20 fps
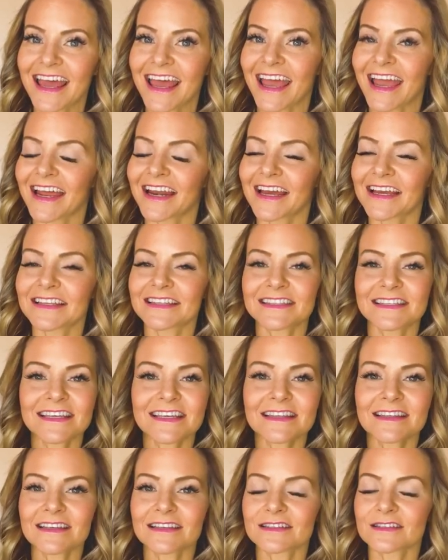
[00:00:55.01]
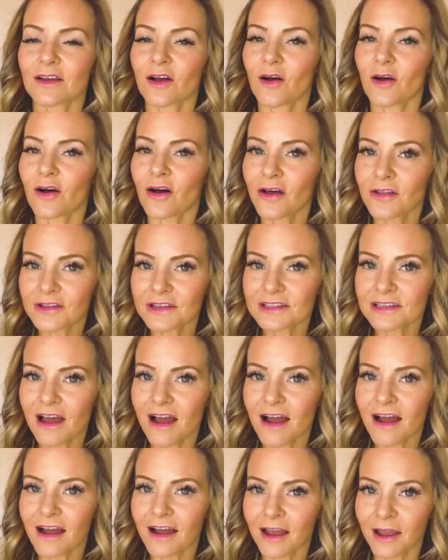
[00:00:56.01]
And I see this all the
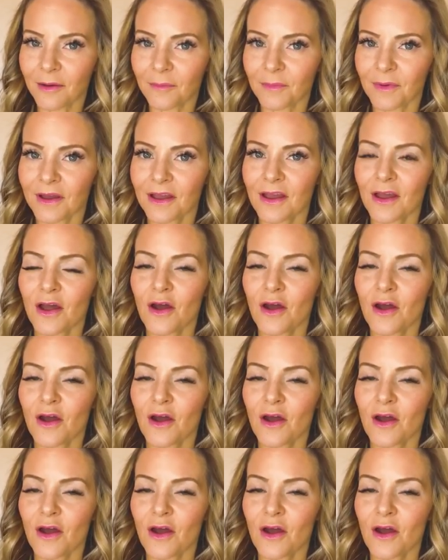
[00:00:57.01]
time